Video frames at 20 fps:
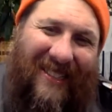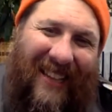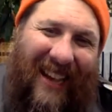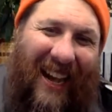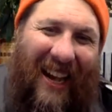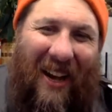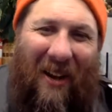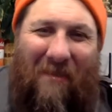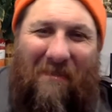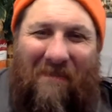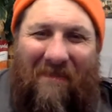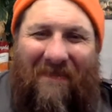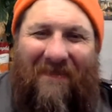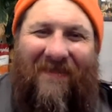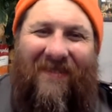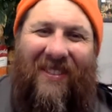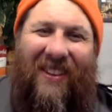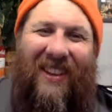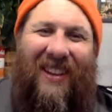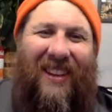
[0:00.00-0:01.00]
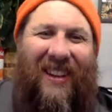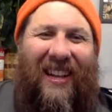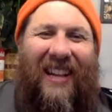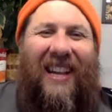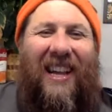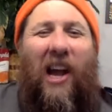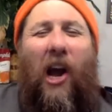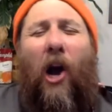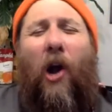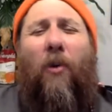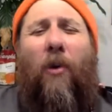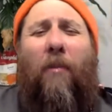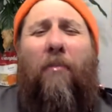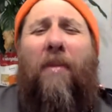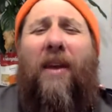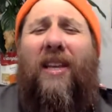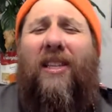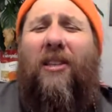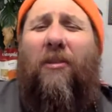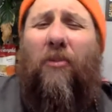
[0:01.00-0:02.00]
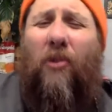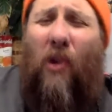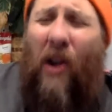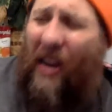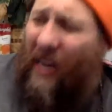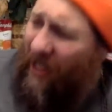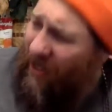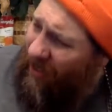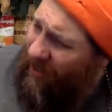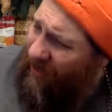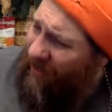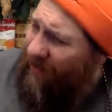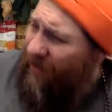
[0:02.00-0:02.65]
Tom, or what makes him great.